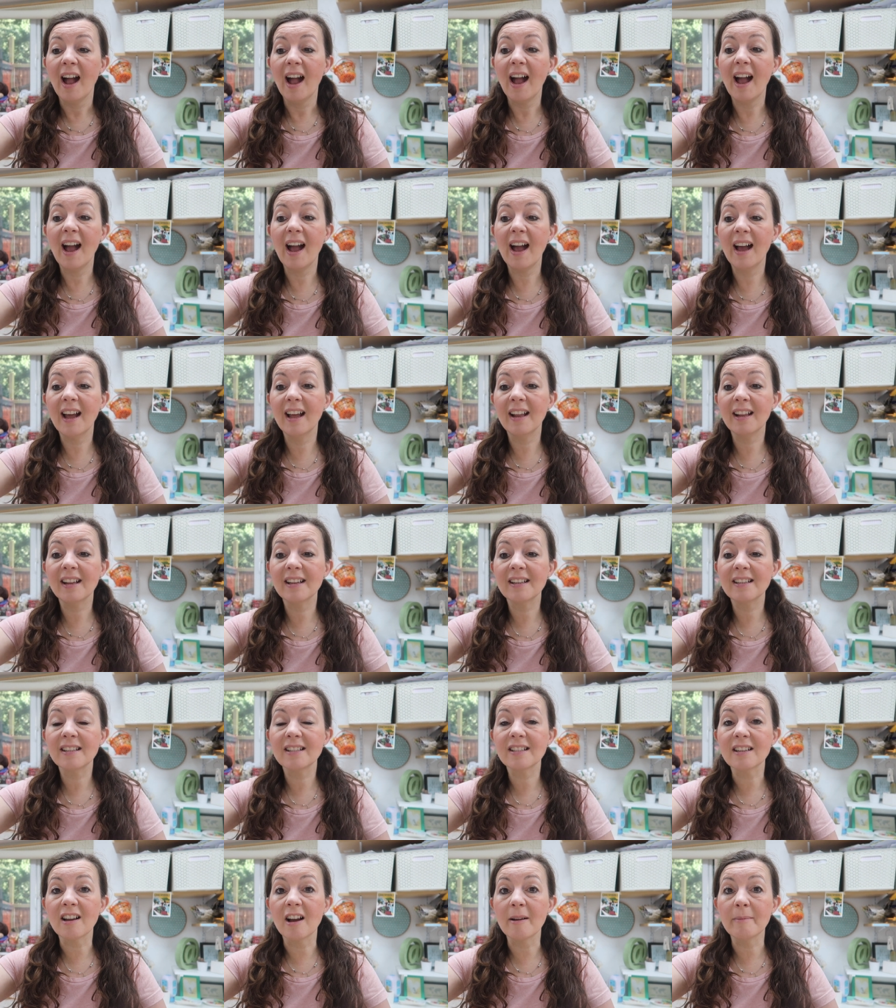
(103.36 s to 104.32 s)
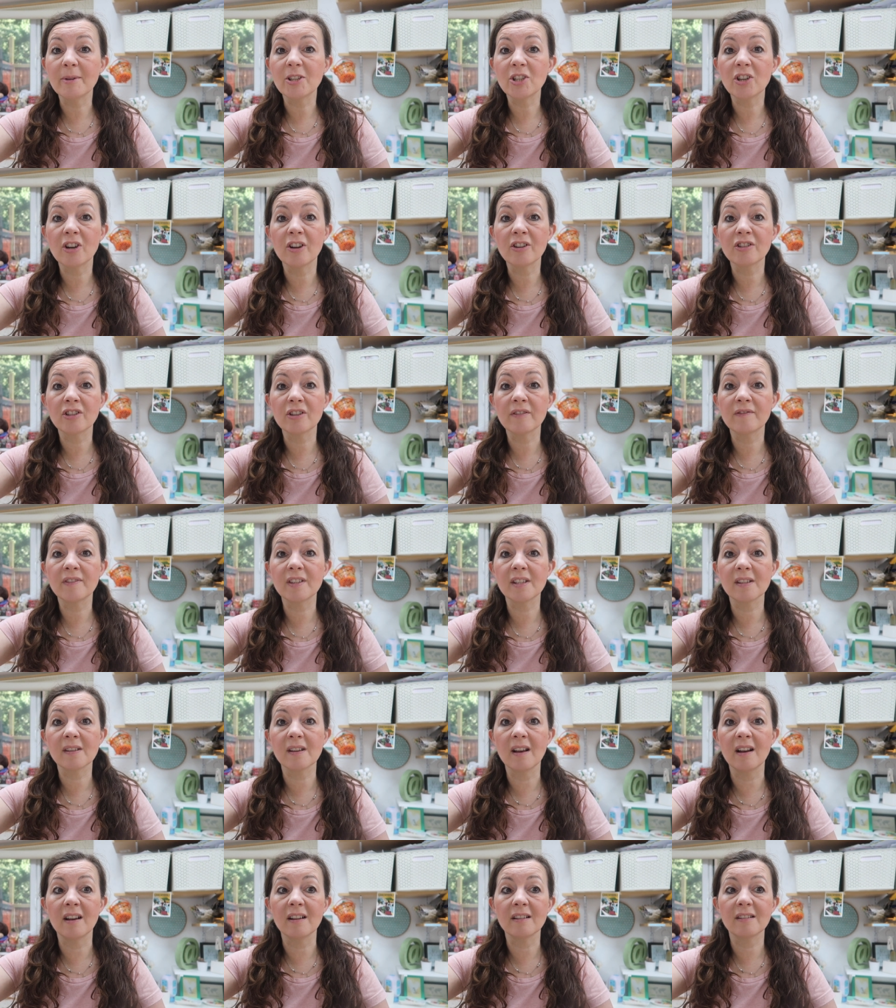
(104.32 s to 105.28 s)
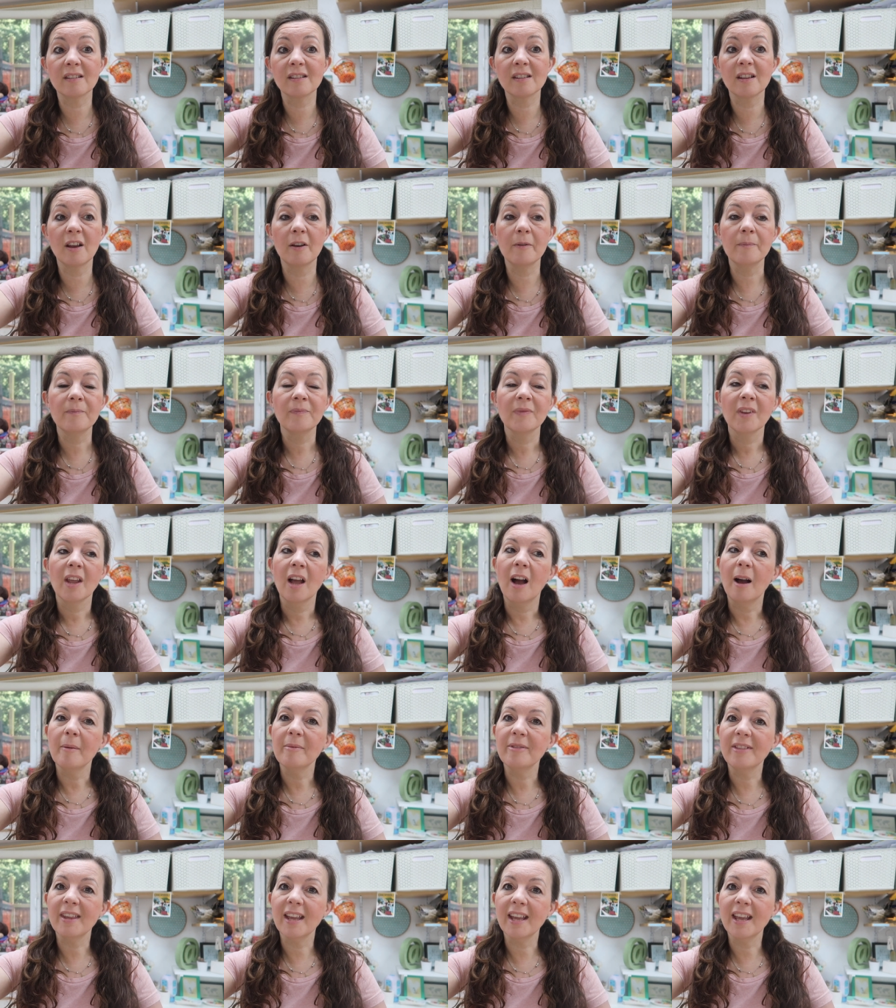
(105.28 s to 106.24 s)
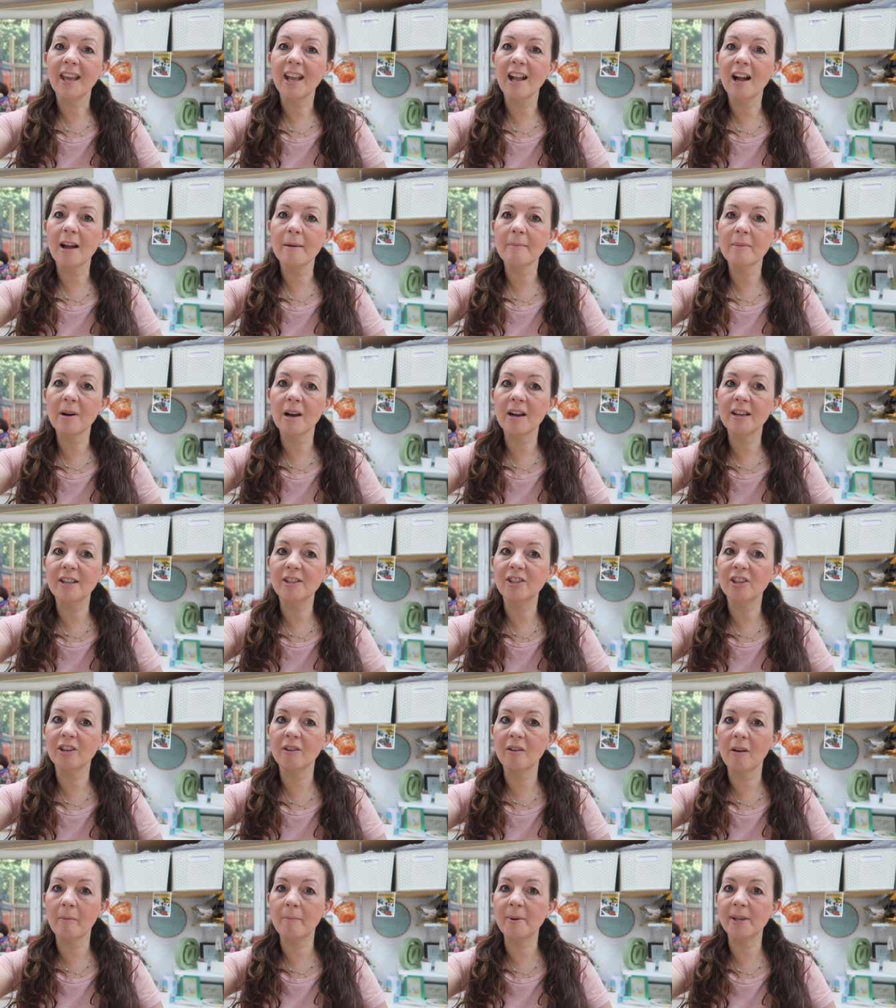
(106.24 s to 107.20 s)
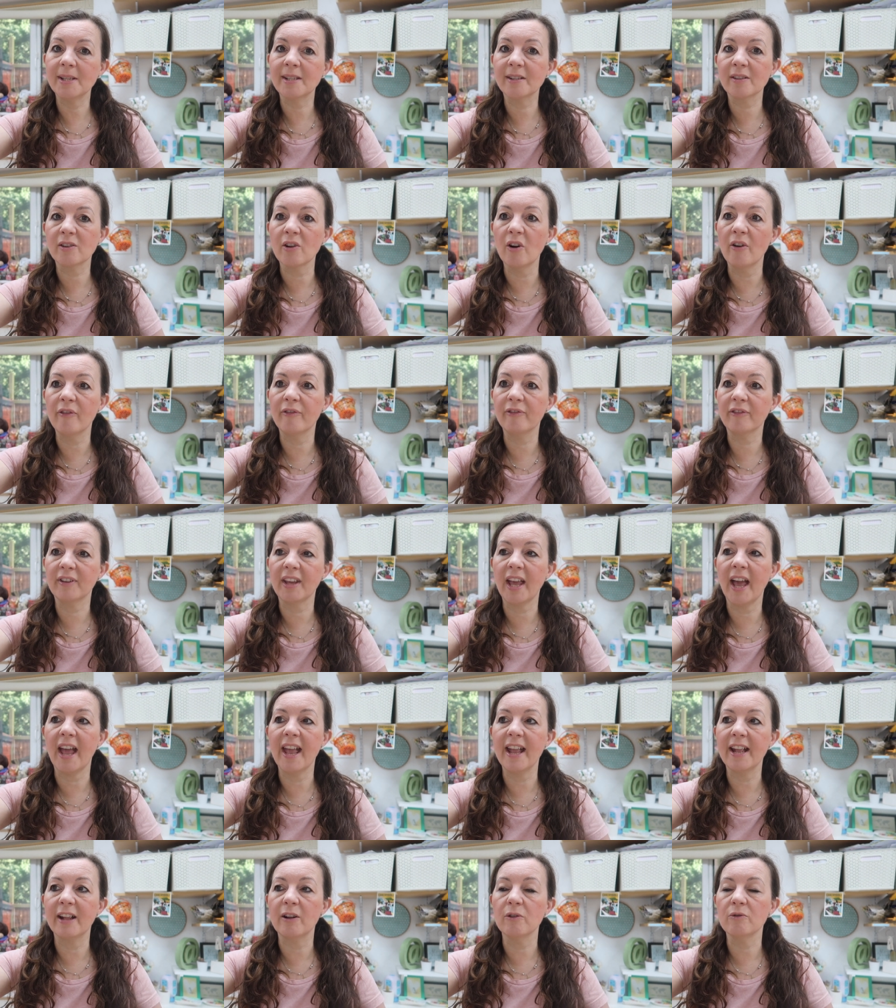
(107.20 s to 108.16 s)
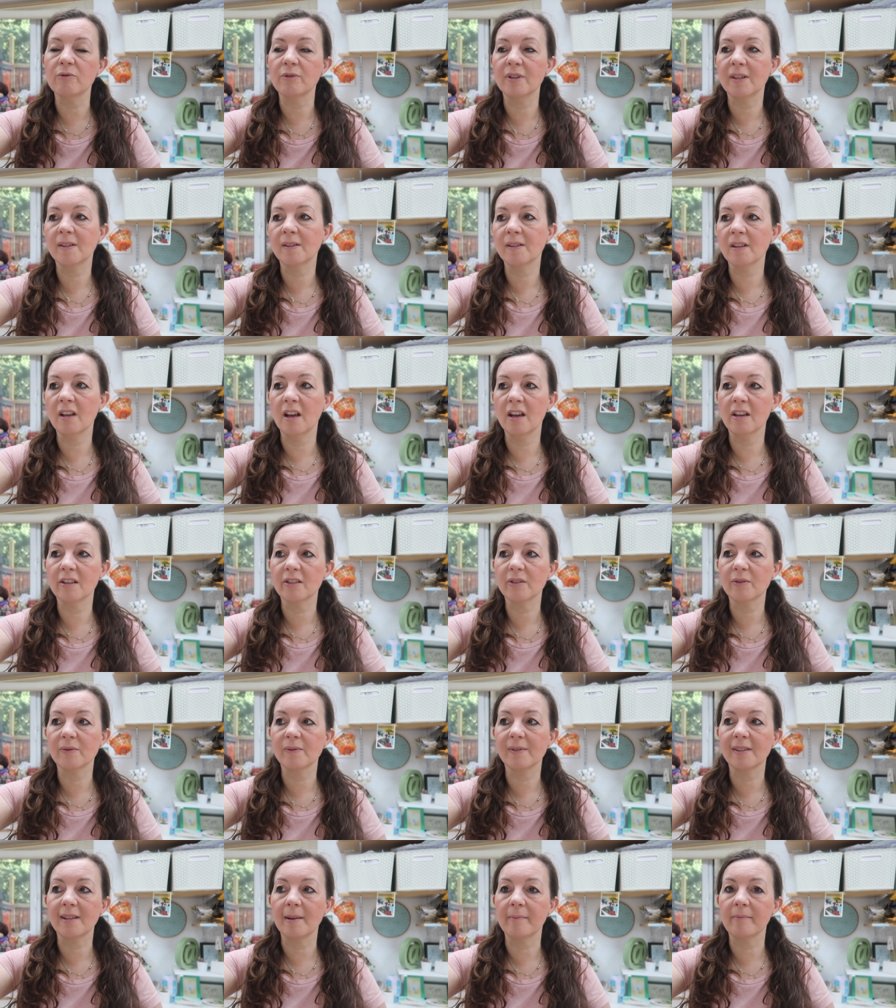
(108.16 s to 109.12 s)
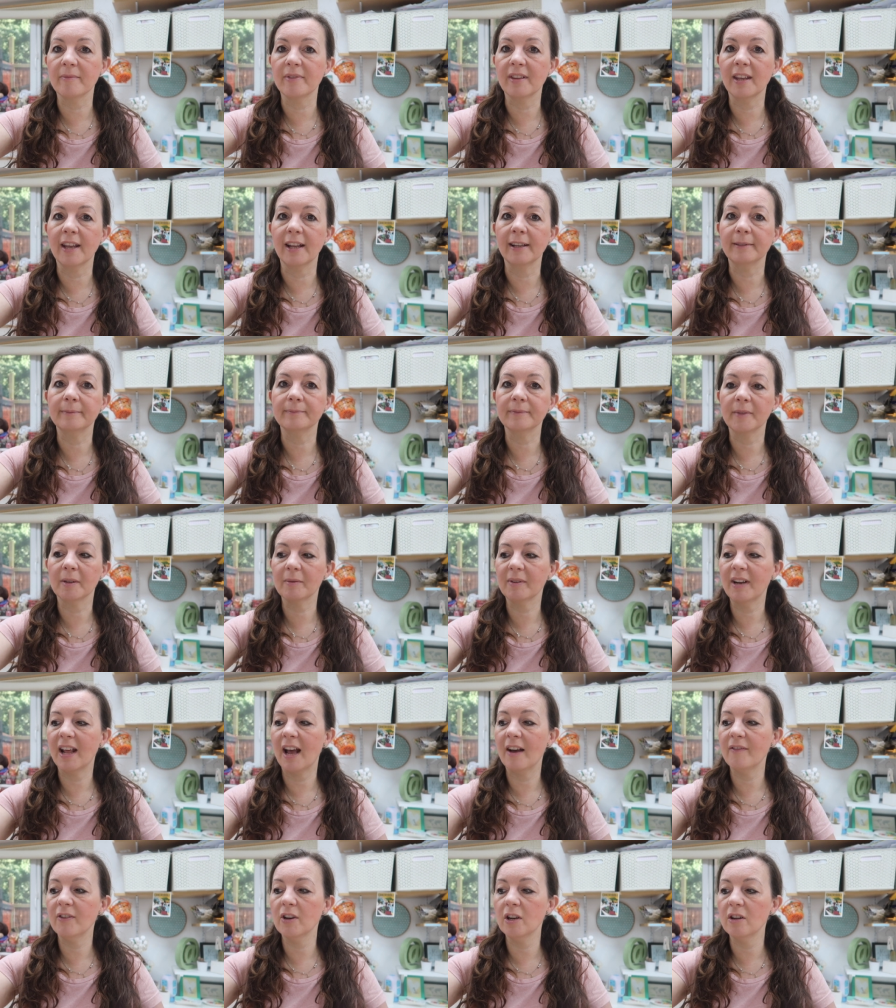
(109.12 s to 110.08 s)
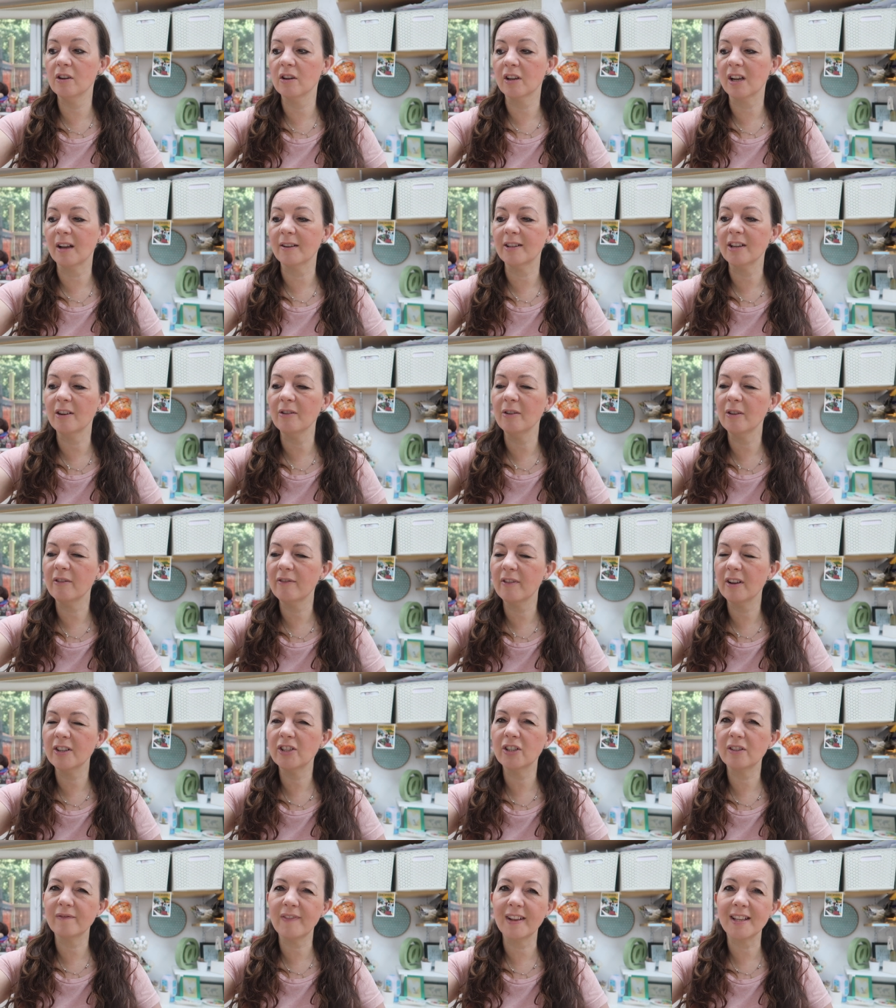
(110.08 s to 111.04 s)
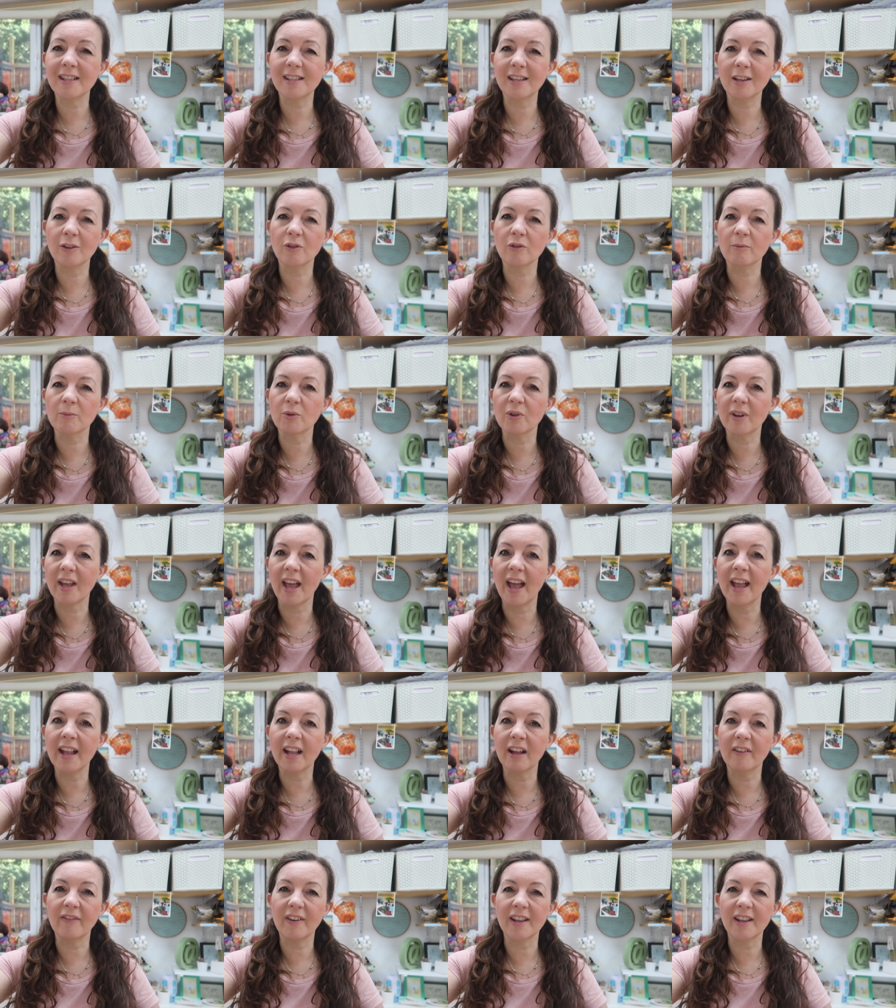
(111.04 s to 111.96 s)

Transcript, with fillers: And I'm in charge of desserts, so I'm thinking I might do a Biscoff cake or dessert or something. I'm gonna have a look. I don't know if I just fancy a normal cake.